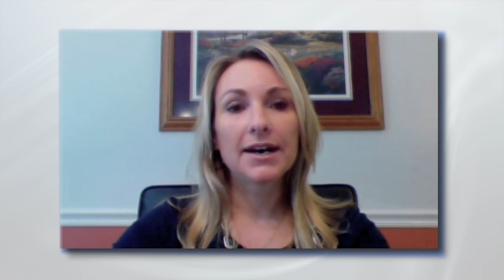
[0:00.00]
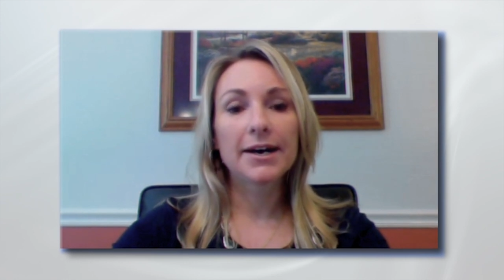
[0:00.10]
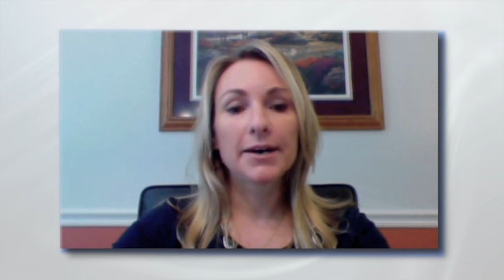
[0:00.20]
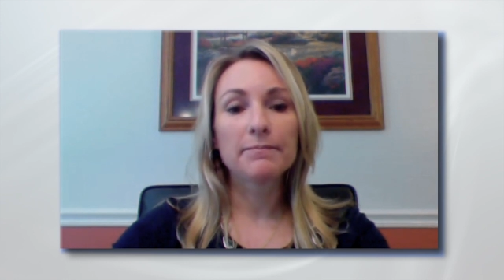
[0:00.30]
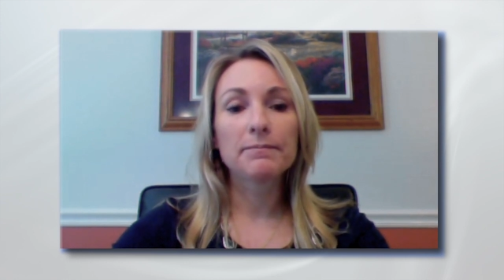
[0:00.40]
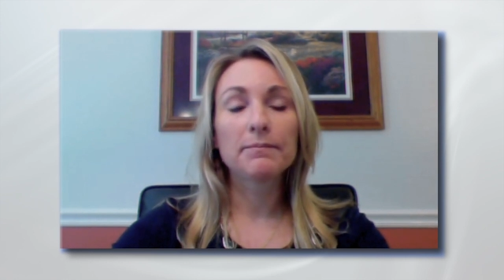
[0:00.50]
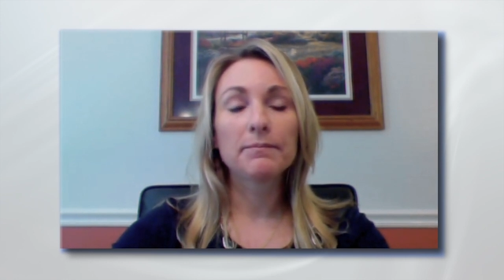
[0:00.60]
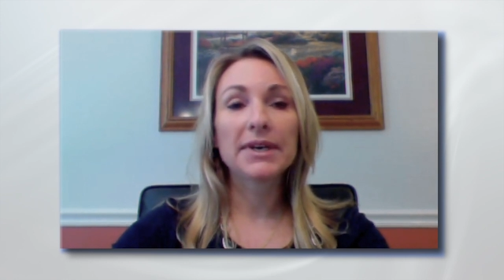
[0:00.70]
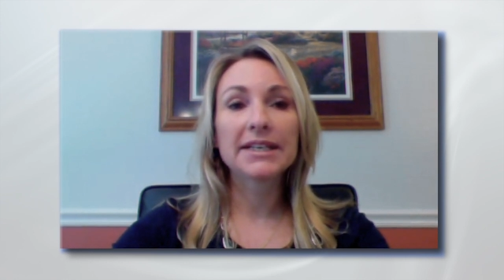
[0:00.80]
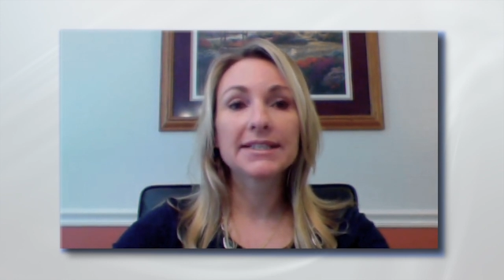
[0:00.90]

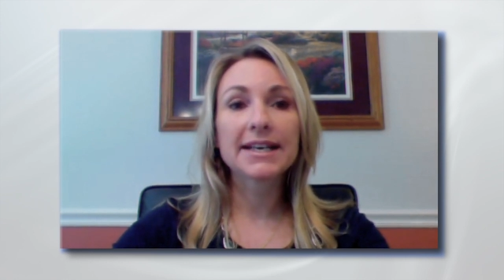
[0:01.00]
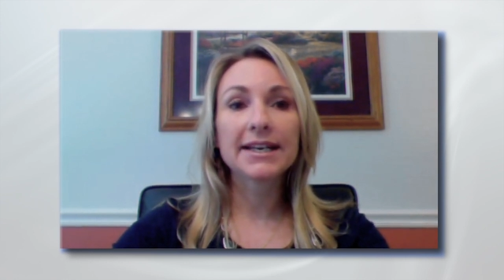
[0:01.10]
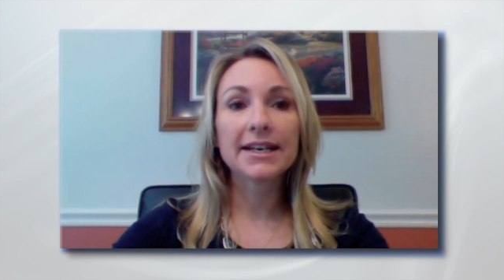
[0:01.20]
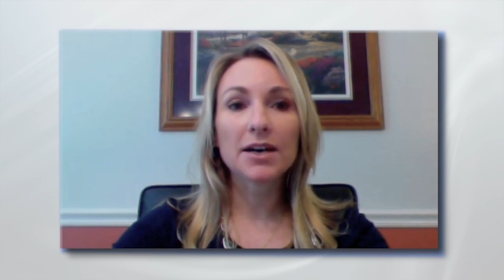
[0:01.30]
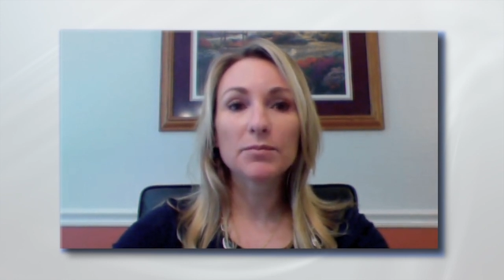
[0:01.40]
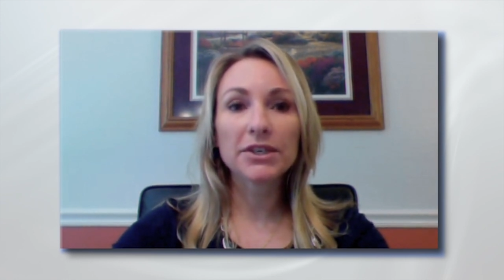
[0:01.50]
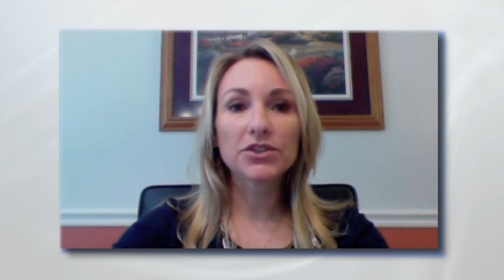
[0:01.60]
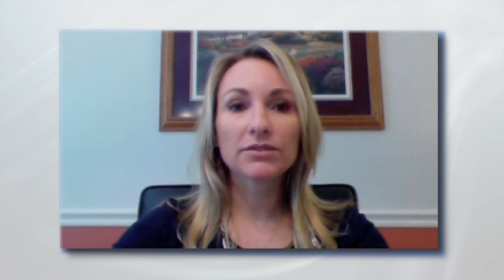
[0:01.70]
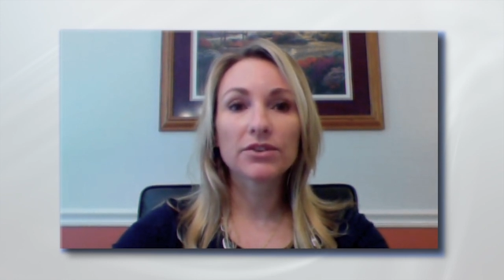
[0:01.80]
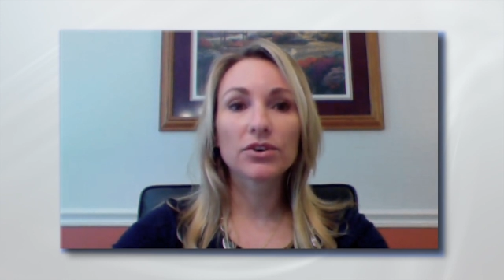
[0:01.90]
But in setting up
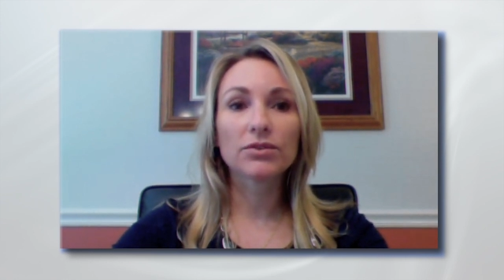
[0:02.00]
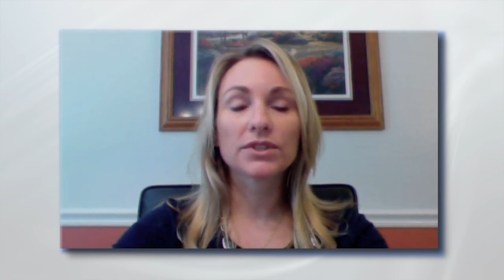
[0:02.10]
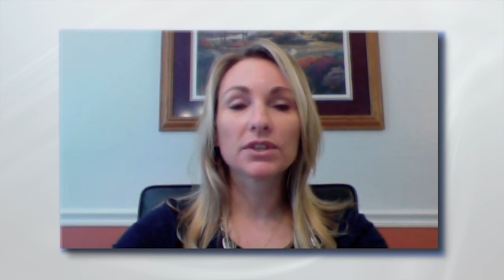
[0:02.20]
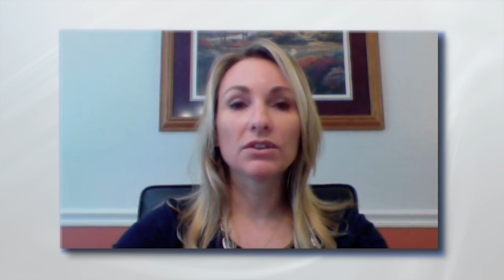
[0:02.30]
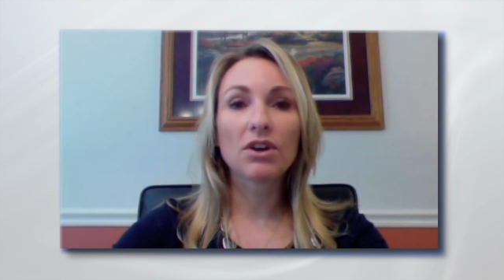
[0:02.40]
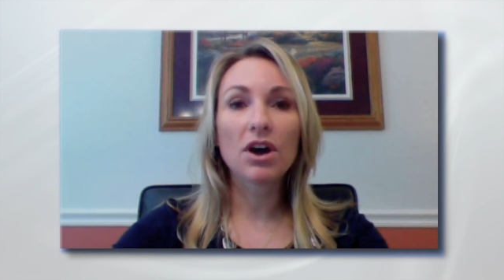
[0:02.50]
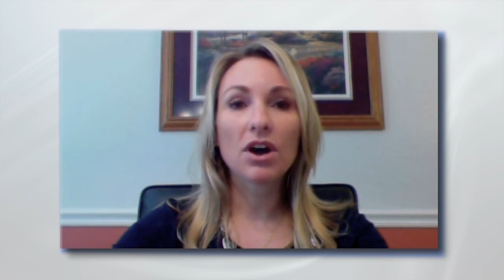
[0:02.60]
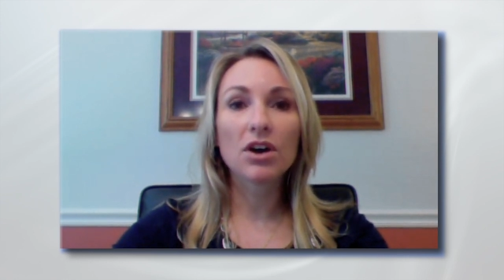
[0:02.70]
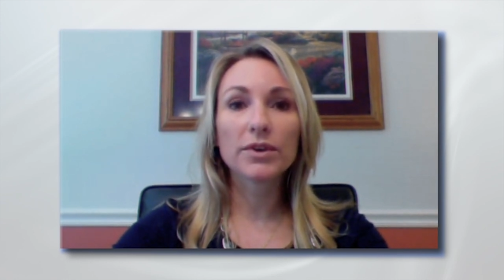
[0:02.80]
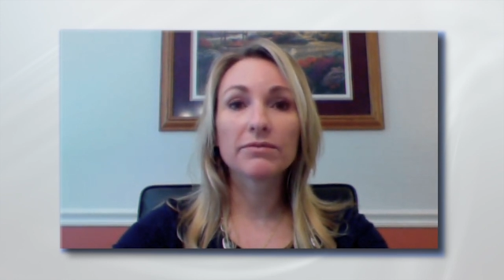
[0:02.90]
each of those,
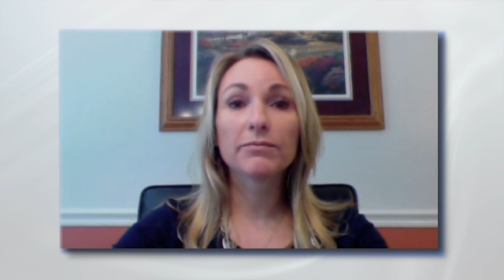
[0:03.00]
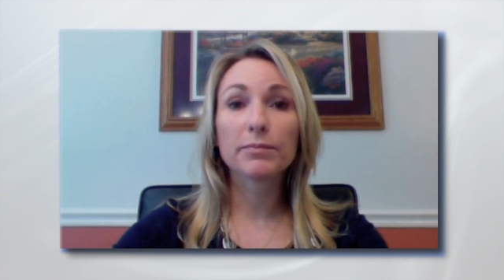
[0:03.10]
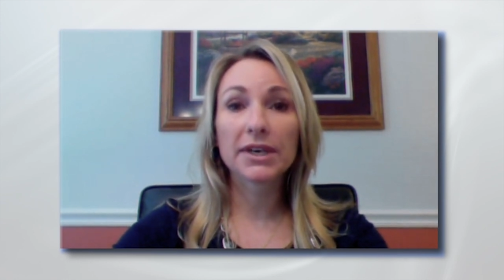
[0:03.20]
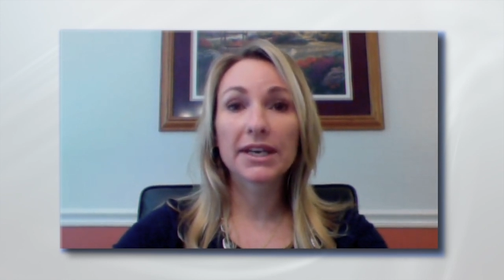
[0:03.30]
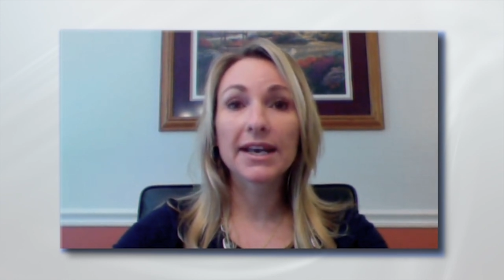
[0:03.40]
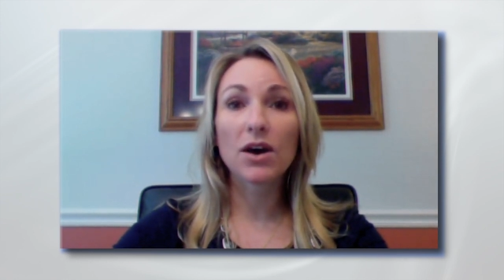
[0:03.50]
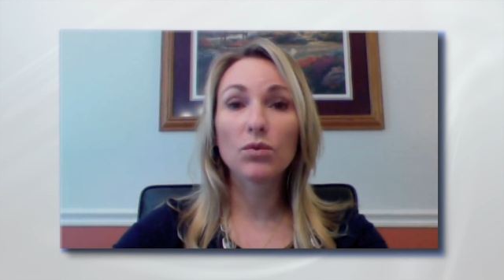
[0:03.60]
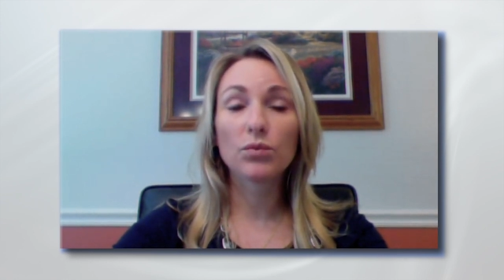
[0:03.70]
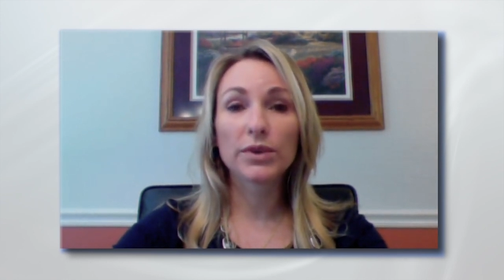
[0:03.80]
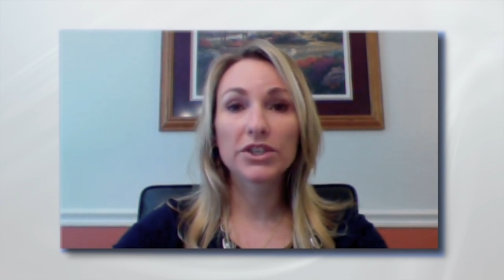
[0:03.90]
along with
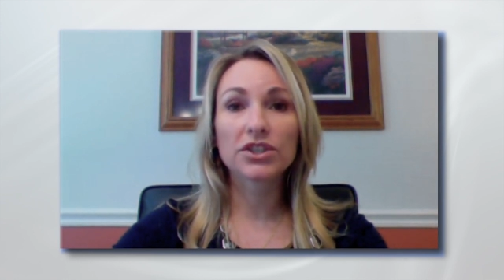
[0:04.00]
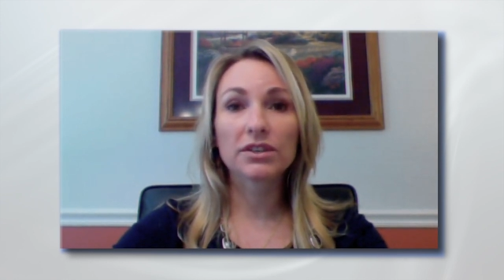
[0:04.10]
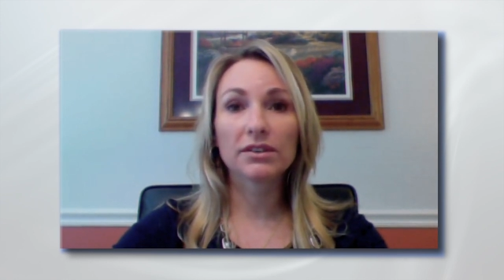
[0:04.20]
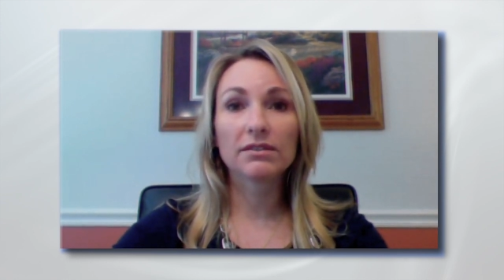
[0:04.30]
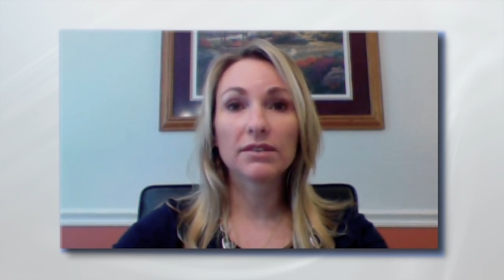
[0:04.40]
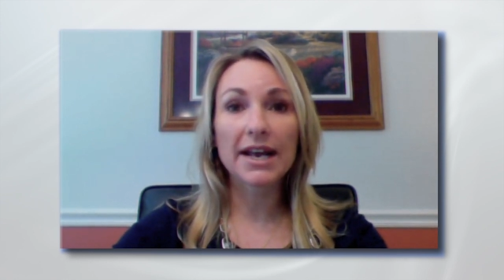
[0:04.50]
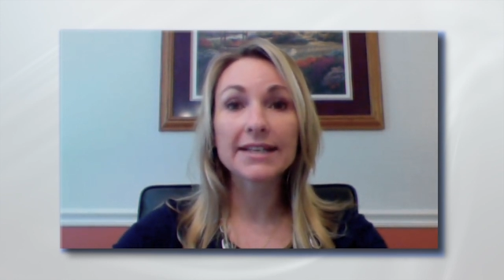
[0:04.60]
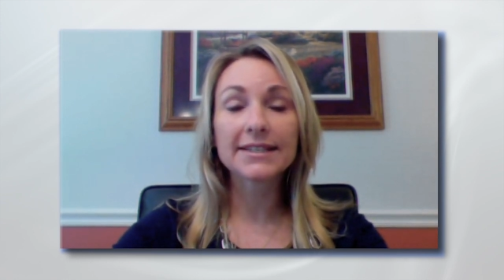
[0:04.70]
picking out which